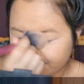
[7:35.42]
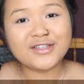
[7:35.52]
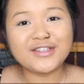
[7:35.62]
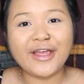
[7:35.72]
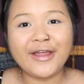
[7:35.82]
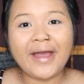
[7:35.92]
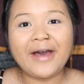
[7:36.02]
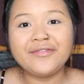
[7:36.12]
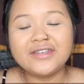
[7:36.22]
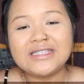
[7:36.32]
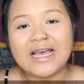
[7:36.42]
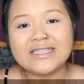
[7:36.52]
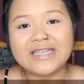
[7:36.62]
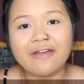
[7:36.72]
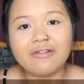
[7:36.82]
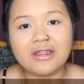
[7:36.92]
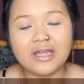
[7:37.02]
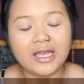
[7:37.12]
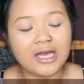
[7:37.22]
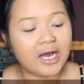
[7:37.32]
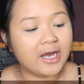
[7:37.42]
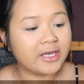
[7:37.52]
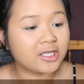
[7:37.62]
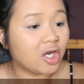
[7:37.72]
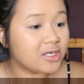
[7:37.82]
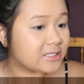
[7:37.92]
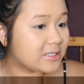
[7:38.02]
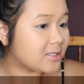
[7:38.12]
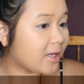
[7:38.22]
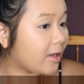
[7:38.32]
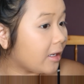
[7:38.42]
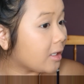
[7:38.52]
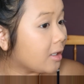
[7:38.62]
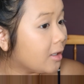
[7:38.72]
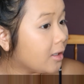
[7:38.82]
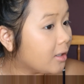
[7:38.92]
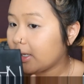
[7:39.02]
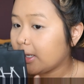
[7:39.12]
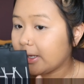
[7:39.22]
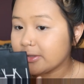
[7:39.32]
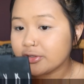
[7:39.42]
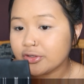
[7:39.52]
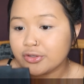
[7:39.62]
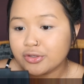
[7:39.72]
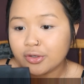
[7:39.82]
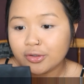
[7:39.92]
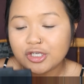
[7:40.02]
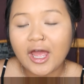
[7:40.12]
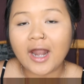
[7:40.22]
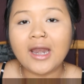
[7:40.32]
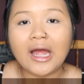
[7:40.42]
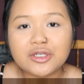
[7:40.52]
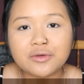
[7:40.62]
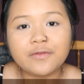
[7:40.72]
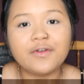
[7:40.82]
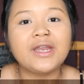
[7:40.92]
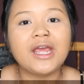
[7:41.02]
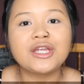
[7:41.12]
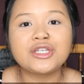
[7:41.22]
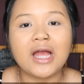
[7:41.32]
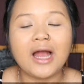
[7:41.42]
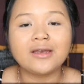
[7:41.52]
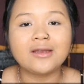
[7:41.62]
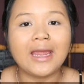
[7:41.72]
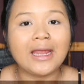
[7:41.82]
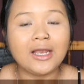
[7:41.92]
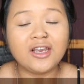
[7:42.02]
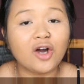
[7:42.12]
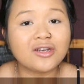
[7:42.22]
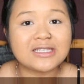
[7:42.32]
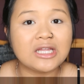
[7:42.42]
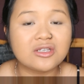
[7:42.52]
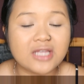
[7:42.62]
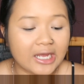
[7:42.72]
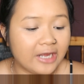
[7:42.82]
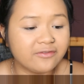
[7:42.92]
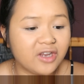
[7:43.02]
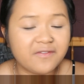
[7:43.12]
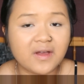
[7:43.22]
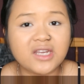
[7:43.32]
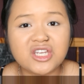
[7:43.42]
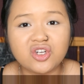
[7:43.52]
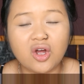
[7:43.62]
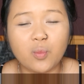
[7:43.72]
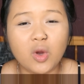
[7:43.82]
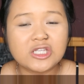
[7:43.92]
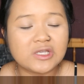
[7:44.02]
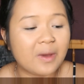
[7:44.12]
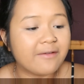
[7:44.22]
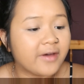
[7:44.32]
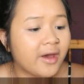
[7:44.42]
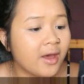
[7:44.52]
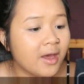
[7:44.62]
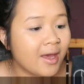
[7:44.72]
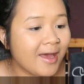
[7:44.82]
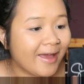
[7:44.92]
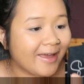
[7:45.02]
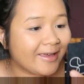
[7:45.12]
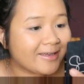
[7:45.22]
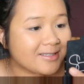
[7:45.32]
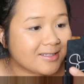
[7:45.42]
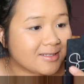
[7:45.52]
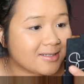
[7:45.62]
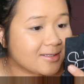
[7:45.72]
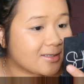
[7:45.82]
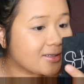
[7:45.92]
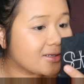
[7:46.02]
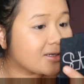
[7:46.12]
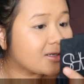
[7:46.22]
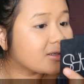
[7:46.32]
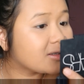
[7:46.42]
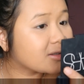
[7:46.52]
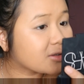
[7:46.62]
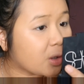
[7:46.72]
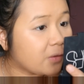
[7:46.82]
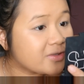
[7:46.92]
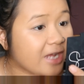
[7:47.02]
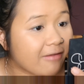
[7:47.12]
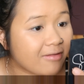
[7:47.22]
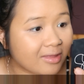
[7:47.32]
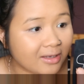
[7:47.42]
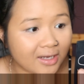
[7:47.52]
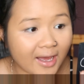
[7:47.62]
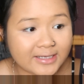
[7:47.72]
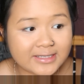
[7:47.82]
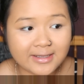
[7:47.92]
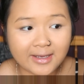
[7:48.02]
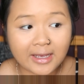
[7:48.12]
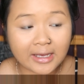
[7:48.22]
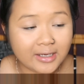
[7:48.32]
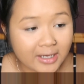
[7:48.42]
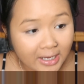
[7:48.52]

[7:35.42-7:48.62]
So after setting everything, I could honestly say it's such a natural finish, and it honestly looks like I have no foundation on whatsoever. It's covered everything nicely.